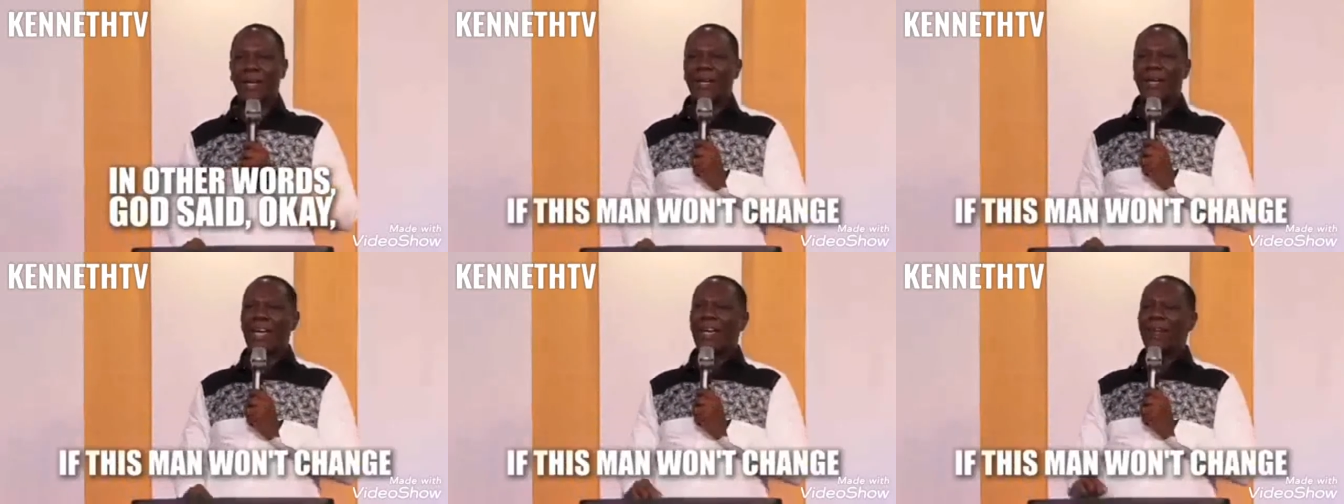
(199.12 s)

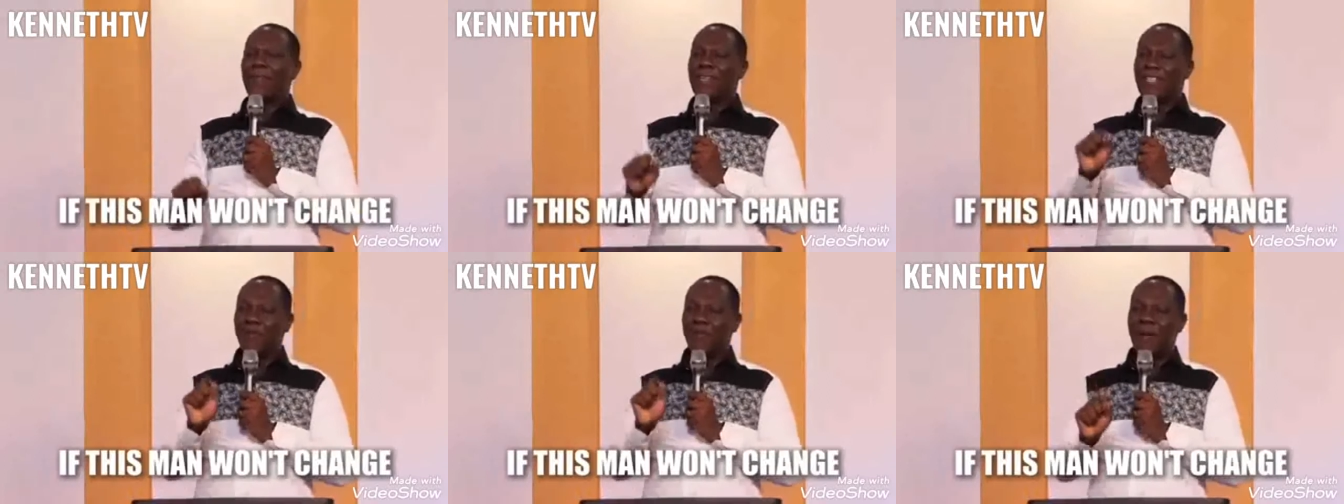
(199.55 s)
if
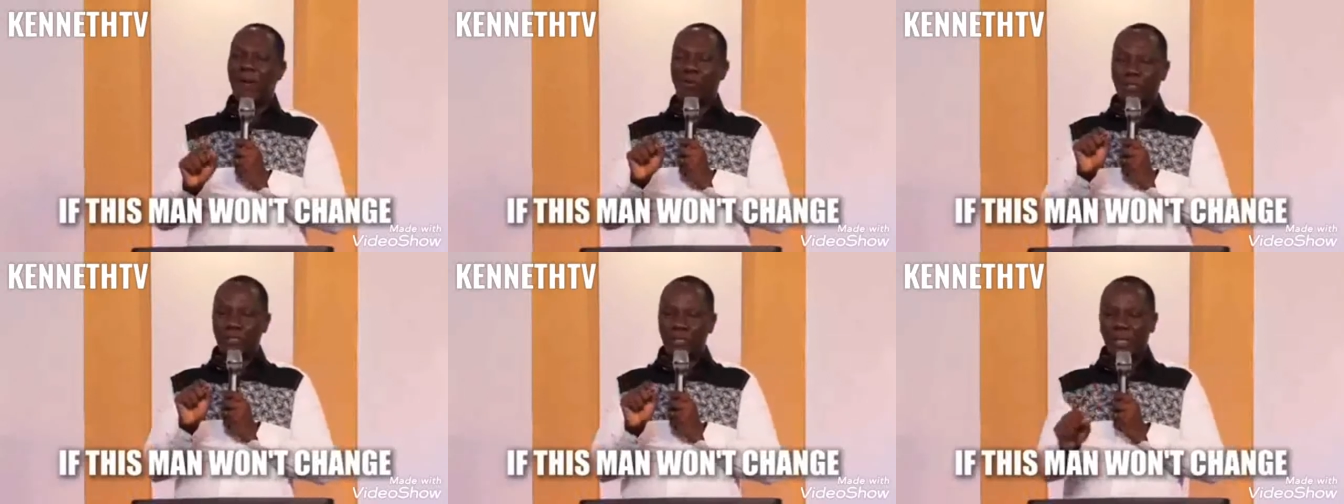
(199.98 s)
this man
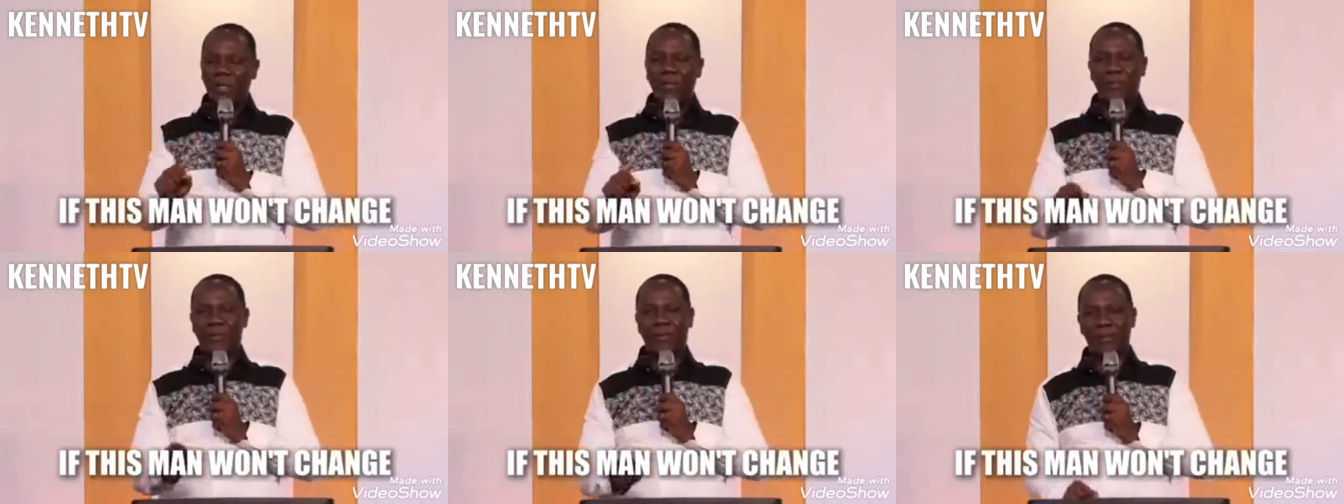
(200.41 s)
won't
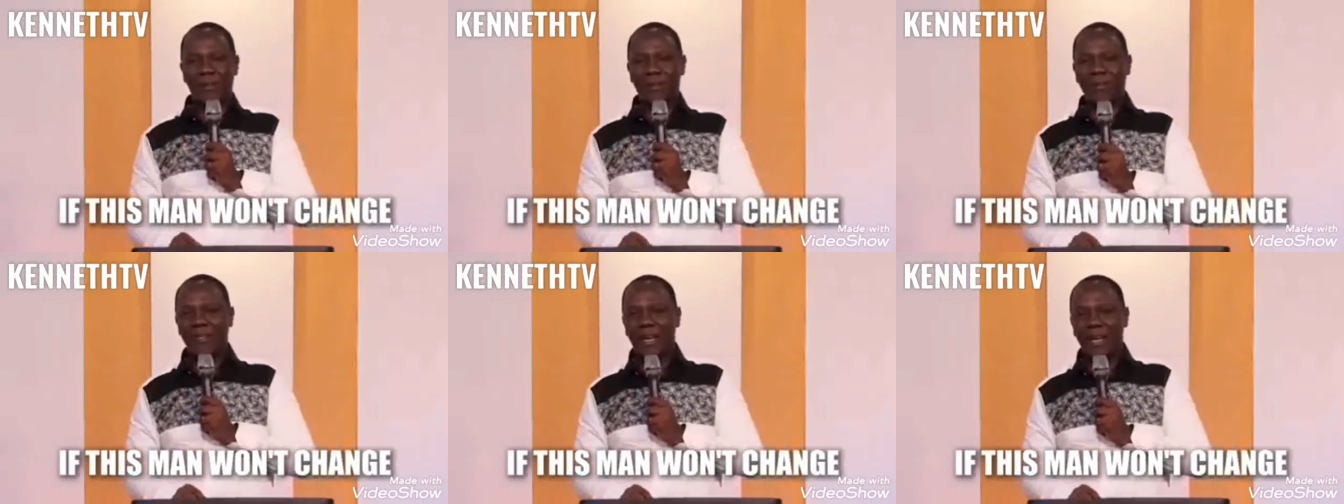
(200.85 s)
change,
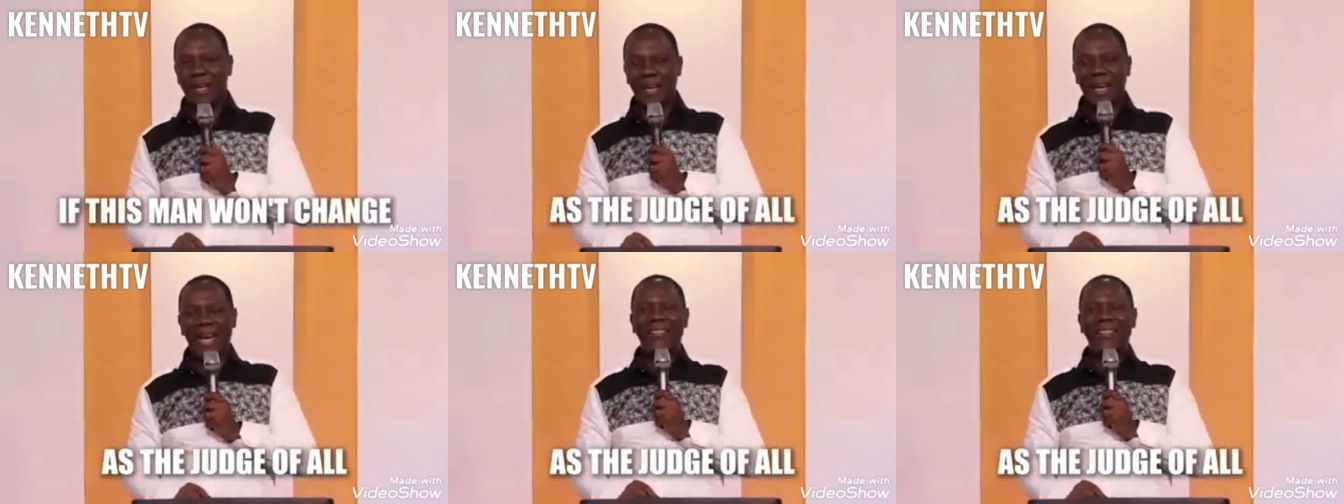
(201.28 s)

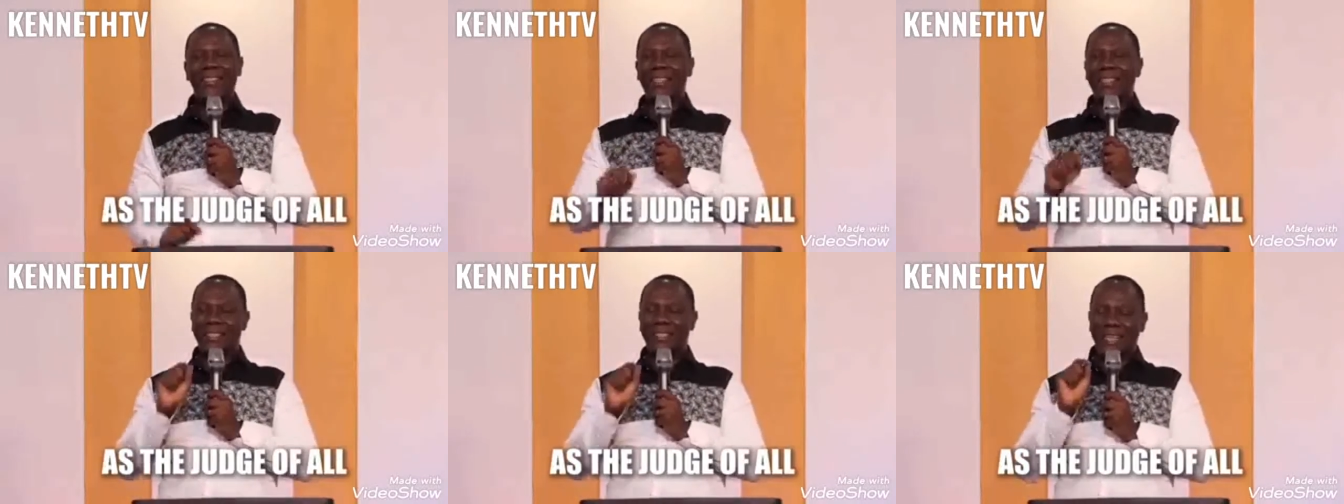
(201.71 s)
as
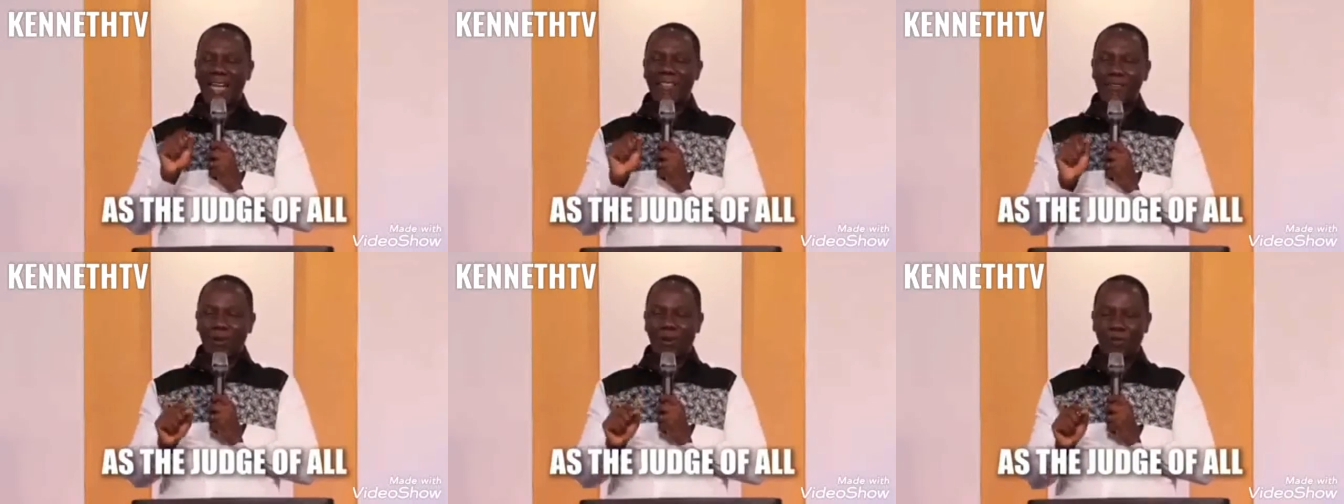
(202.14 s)
the
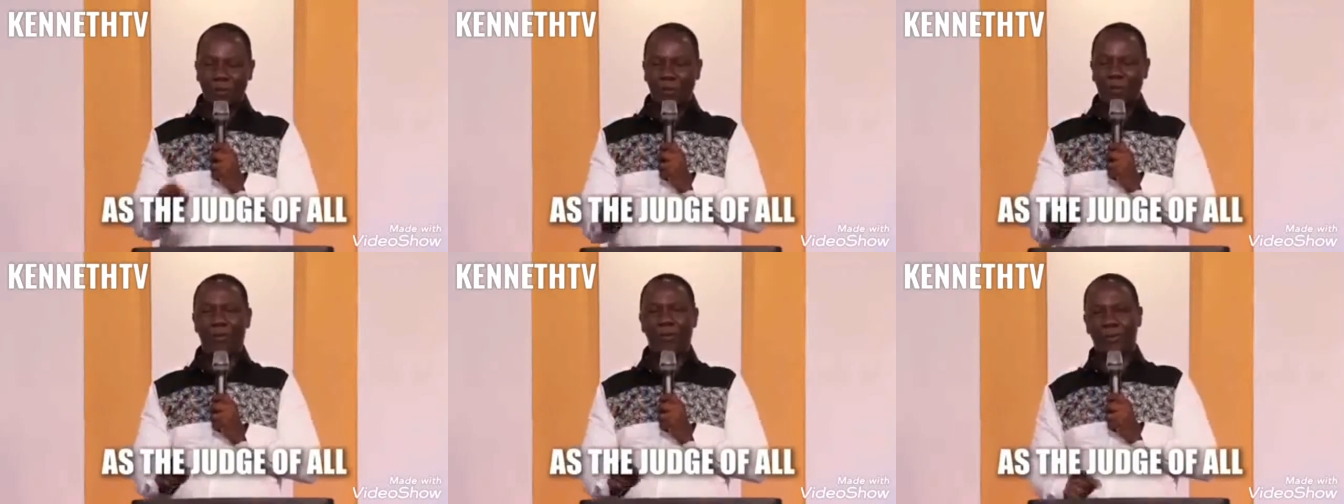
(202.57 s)
judge of
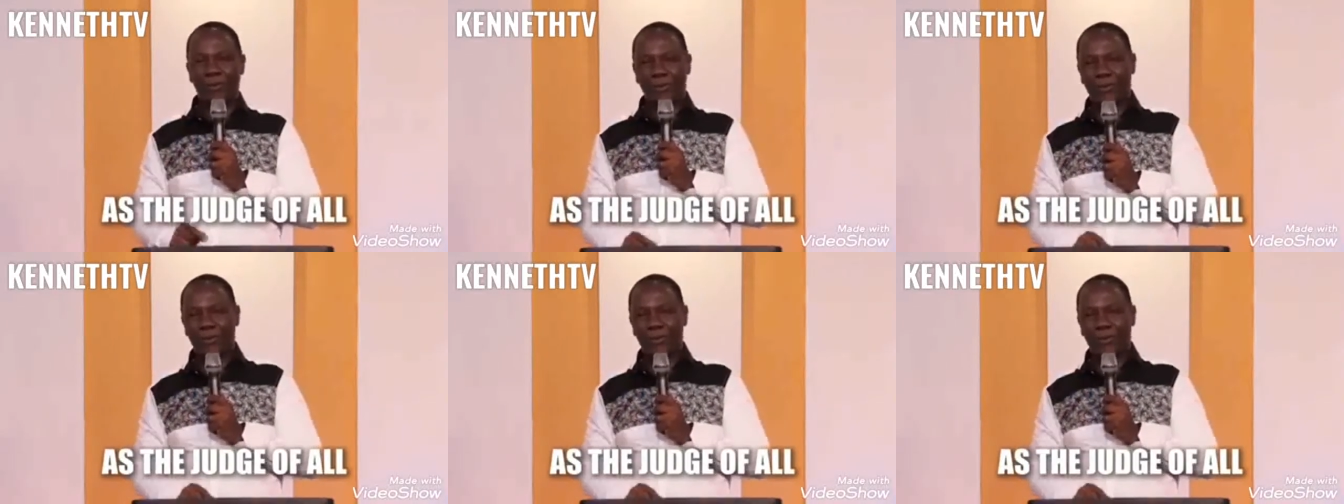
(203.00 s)
all,